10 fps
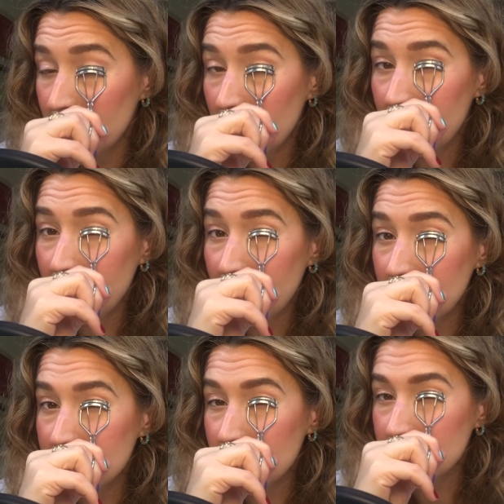I think
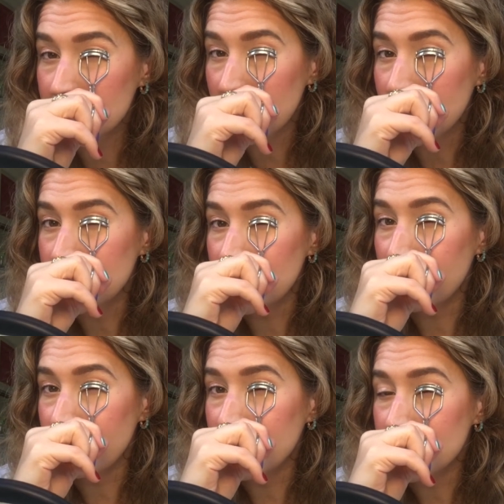it does make a
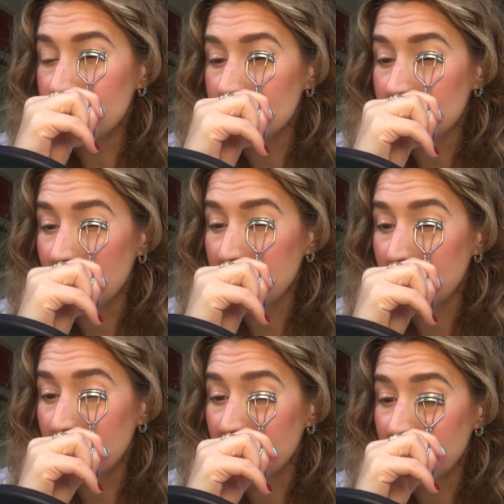difference, the type
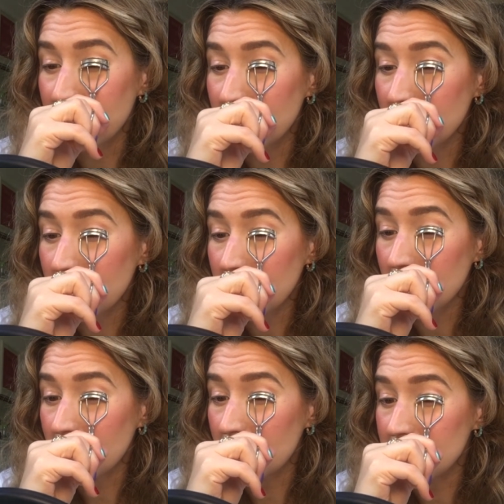of
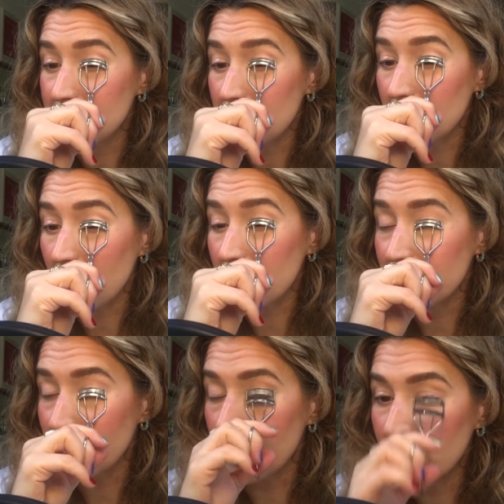curlers that you go
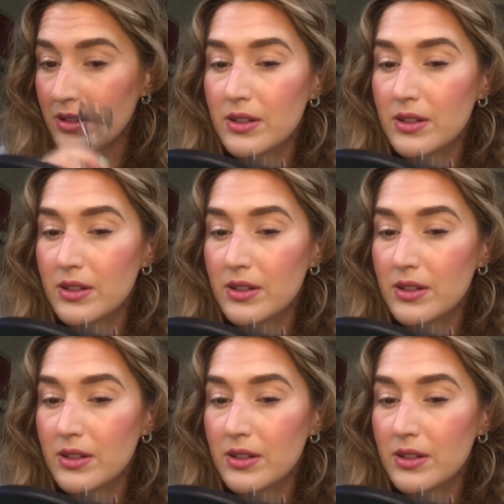for.